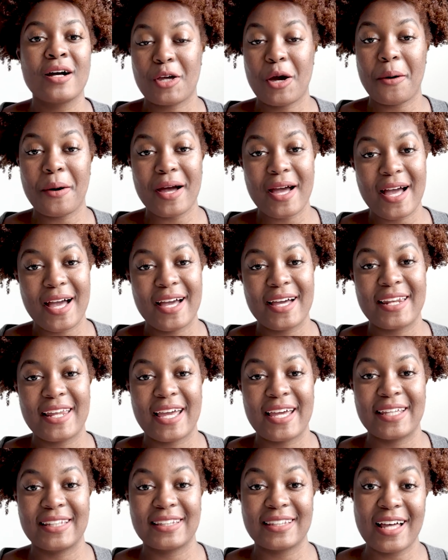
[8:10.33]
go ahead
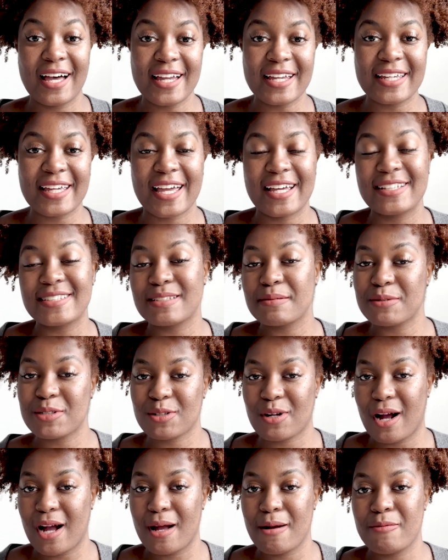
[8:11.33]
and like and
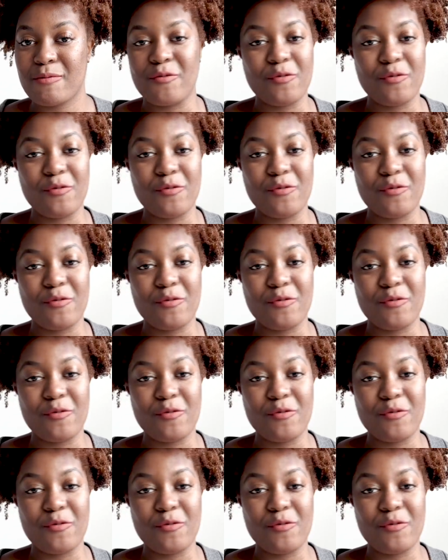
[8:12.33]
subscribe